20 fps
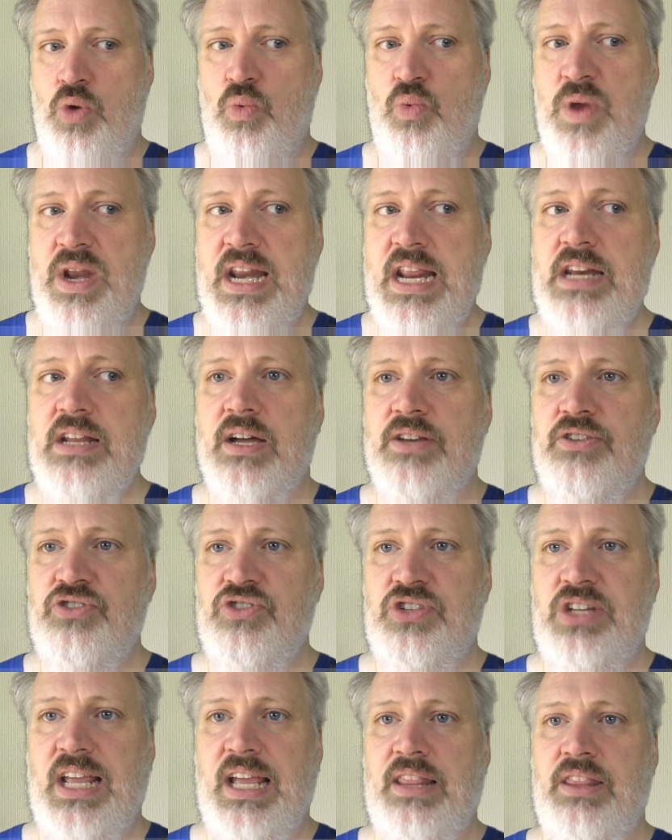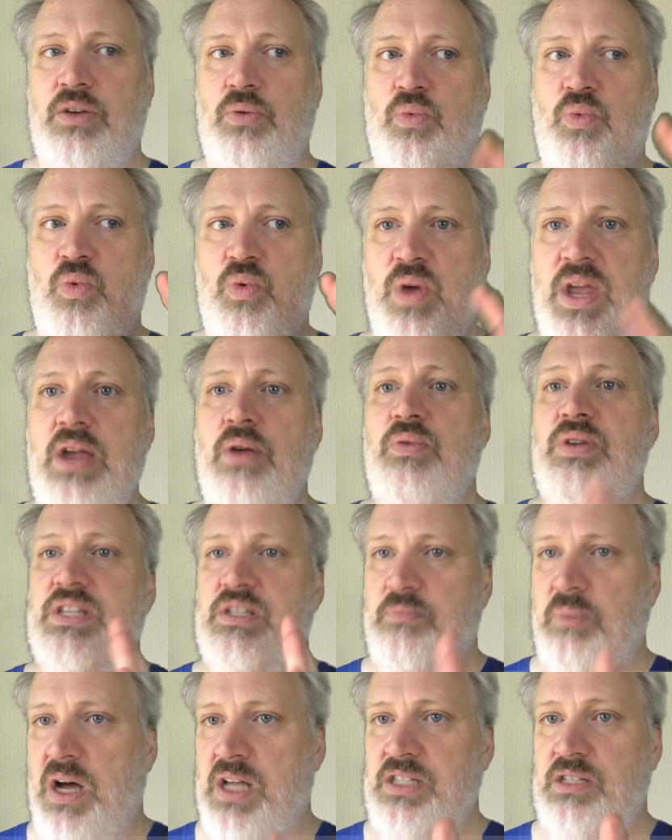We need to understand that we are
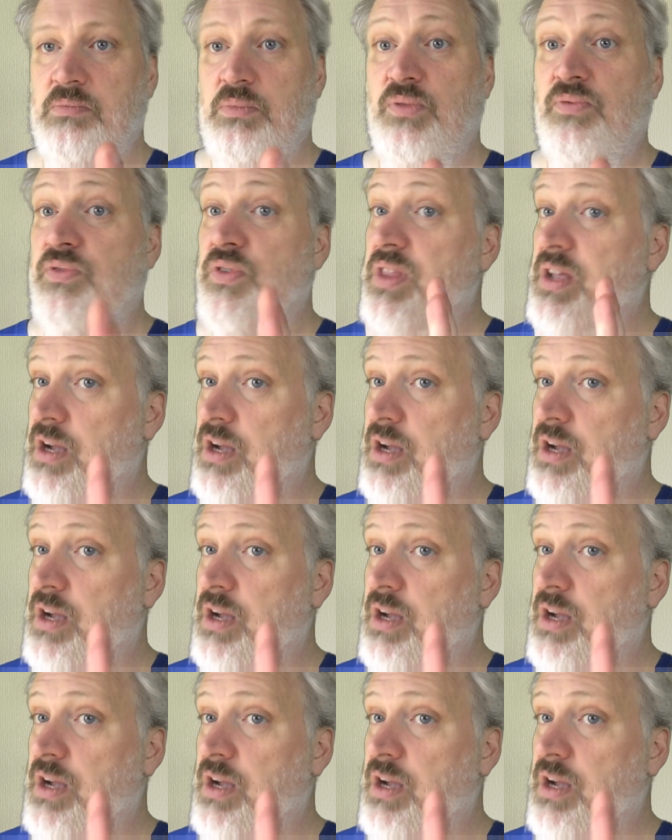responsible for